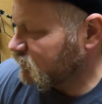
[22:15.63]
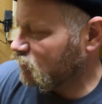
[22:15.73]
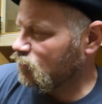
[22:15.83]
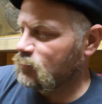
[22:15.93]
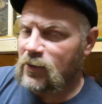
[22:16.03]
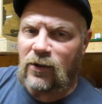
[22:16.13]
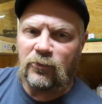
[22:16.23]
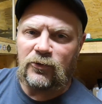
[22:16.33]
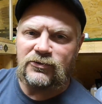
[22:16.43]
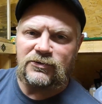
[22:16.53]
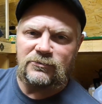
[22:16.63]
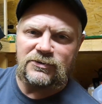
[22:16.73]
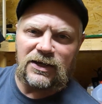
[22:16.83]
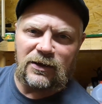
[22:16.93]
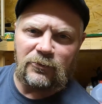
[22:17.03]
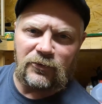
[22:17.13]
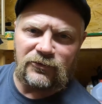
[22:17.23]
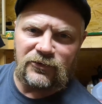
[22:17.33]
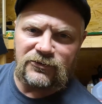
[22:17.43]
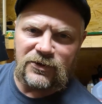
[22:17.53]
to hook me up with some
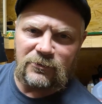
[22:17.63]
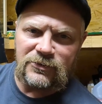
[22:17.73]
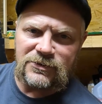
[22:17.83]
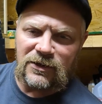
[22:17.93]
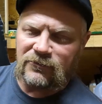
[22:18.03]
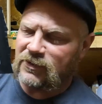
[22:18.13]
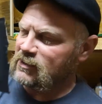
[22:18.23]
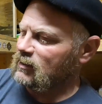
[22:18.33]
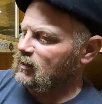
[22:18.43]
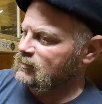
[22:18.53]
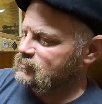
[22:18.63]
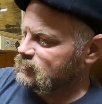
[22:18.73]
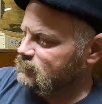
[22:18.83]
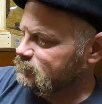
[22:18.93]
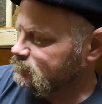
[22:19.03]
samples of some of the stuff he likes.